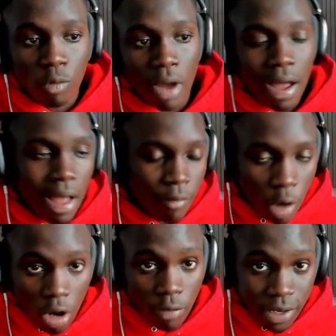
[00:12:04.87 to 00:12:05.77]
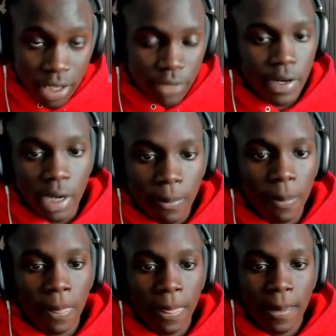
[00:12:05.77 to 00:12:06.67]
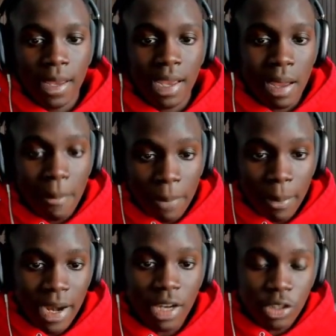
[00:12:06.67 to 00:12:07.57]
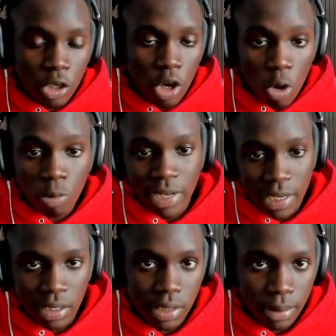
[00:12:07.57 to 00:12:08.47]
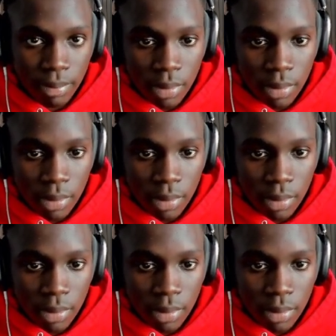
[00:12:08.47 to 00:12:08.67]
I've gone over in this video, implement it into your own agency.